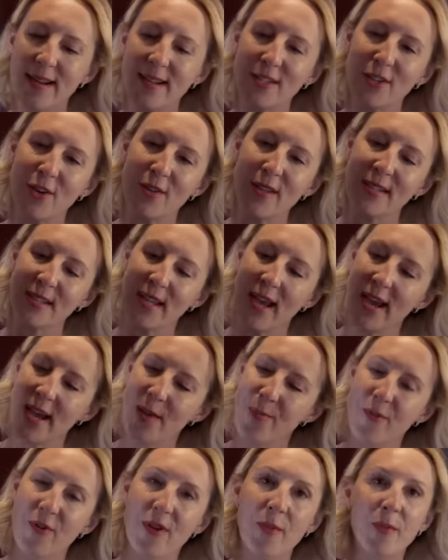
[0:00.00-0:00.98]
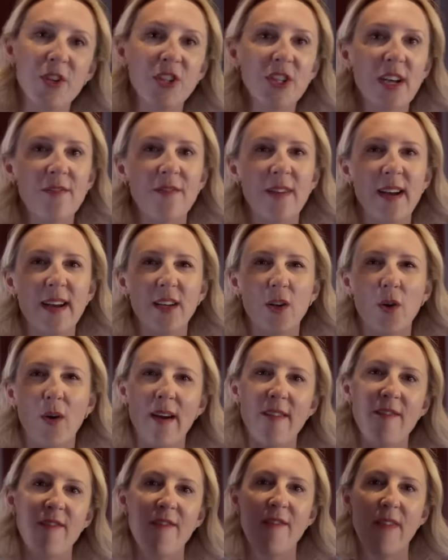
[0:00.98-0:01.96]
it's got this eye print, which I find
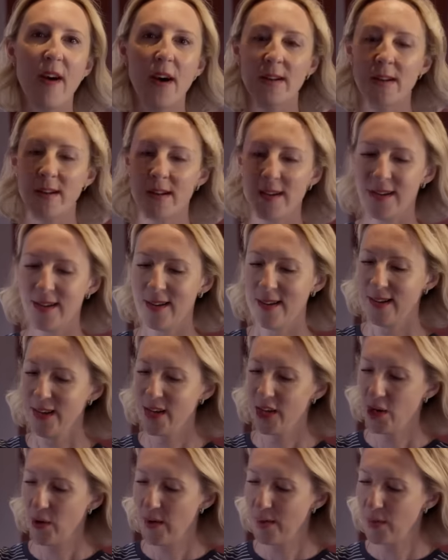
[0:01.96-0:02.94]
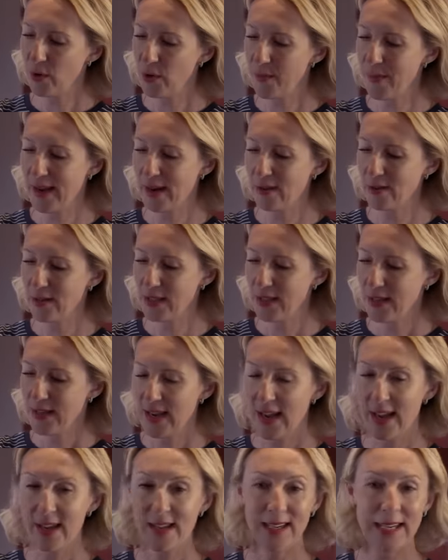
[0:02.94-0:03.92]
quite fun. You know, I'm all about
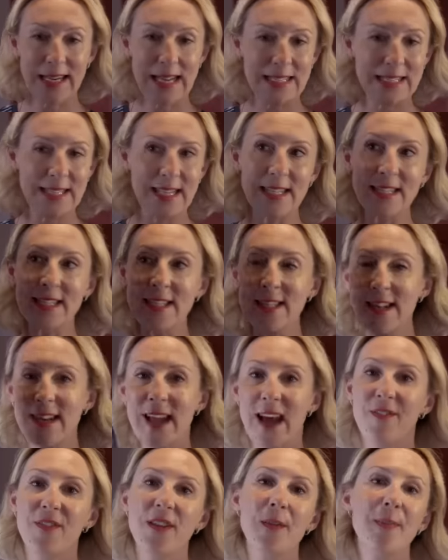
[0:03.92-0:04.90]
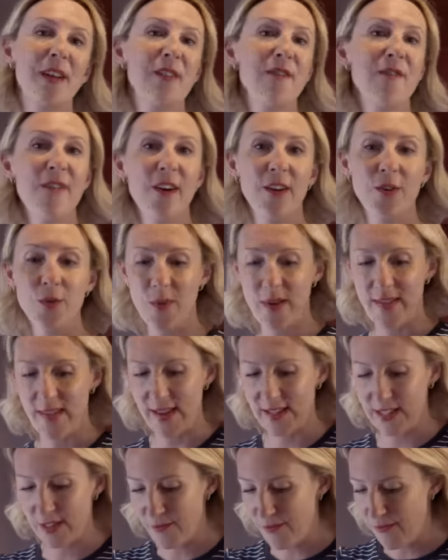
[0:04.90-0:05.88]
classics and then having a bit of fun with
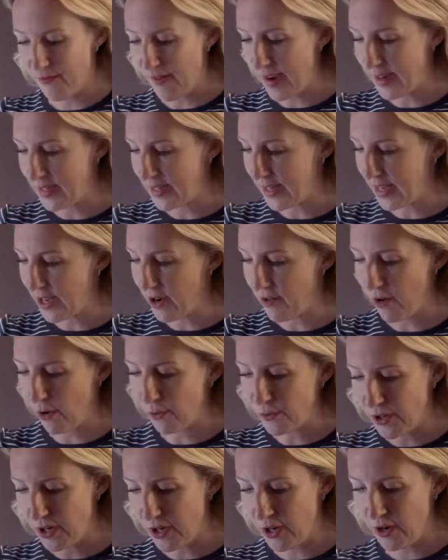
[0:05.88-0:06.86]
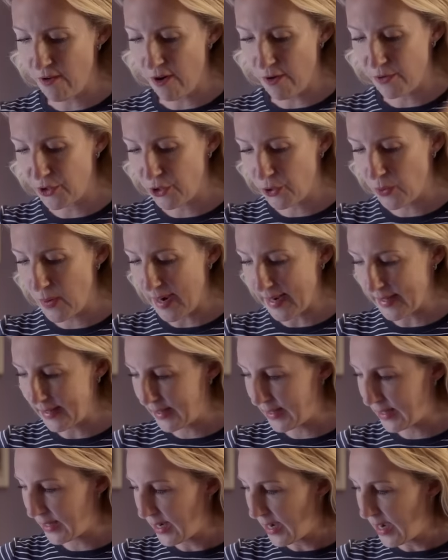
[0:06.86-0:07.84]
it and finding your own
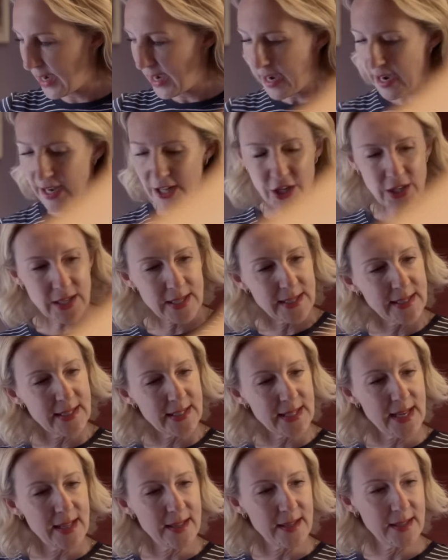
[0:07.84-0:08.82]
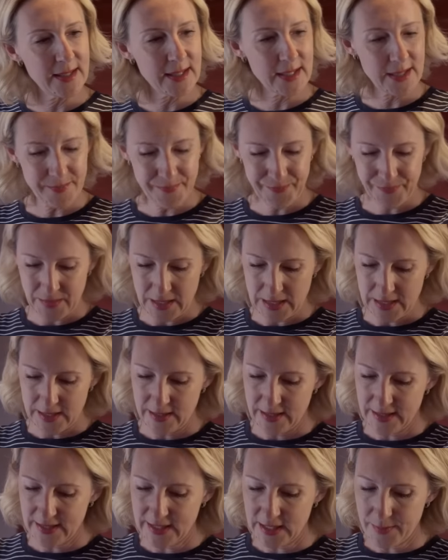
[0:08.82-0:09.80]
twist. And you can see that
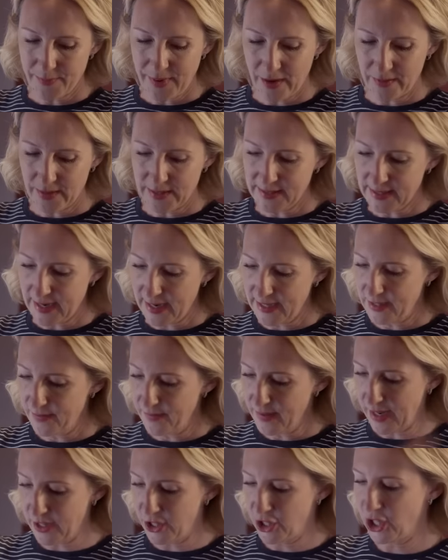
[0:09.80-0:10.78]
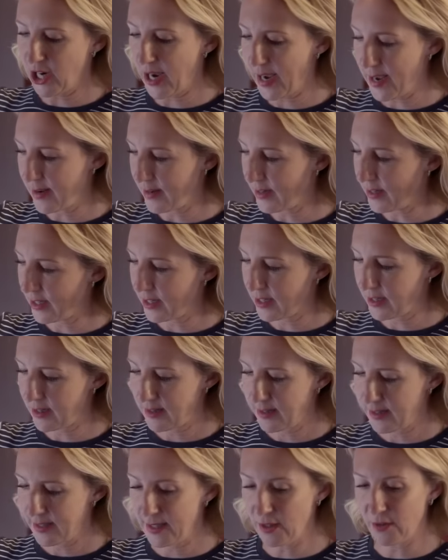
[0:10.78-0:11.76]
this is about the size of that giant
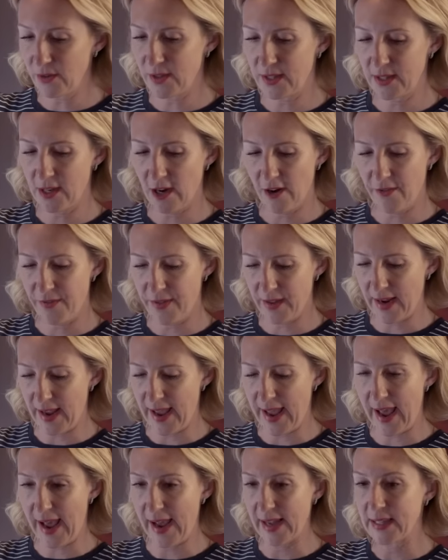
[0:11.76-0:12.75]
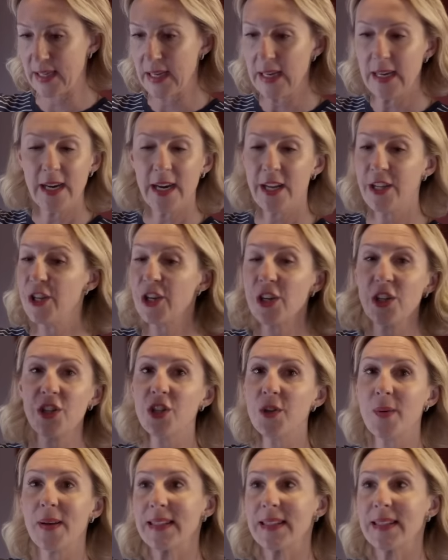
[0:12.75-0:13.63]
silk scarf that I had, and you can do